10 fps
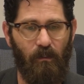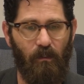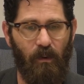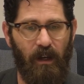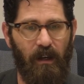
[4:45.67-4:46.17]

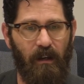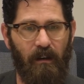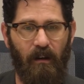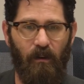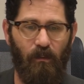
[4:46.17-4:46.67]

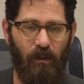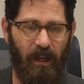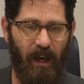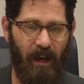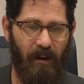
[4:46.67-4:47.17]
when
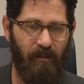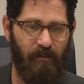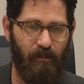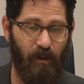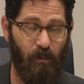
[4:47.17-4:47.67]
we have
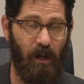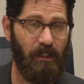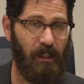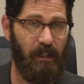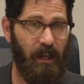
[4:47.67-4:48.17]
the
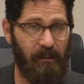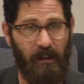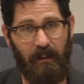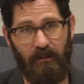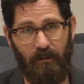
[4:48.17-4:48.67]
Project Connect
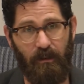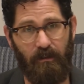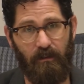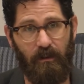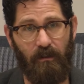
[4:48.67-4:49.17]
lines going
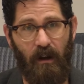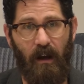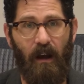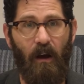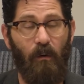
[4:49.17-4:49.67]
through,
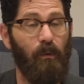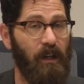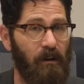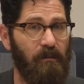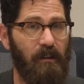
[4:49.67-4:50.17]
we
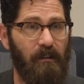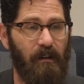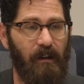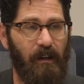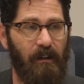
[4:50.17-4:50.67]
know that
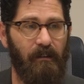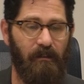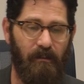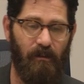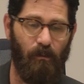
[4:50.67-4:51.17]
uh,
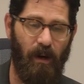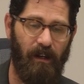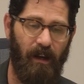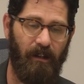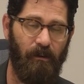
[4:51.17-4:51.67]
the red
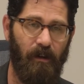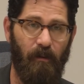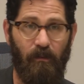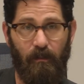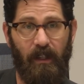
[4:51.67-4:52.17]
line going
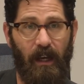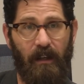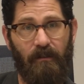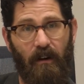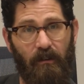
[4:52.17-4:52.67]
up from
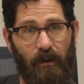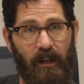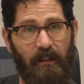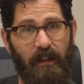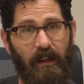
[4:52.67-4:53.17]
Leander all the way
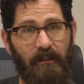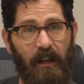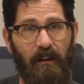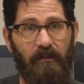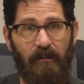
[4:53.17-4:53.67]
into
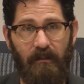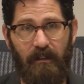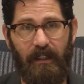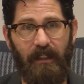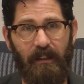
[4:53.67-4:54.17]
downtown
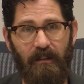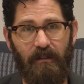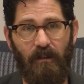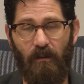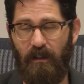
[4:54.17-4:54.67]

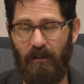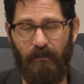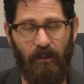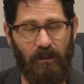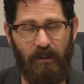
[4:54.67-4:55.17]
is only the
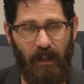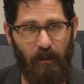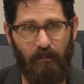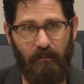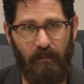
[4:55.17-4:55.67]
first
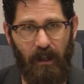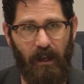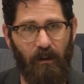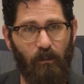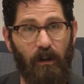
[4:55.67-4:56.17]
step,
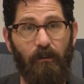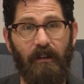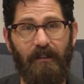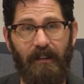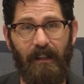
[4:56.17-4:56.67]
and we're going
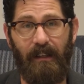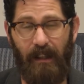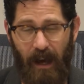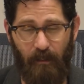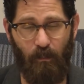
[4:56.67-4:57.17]
to see a
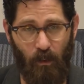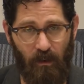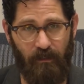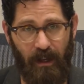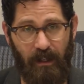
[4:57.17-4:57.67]
lot
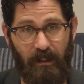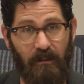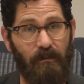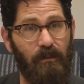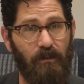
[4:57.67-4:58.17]
more of that in
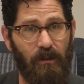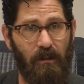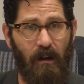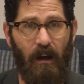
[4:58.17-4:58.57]
the future.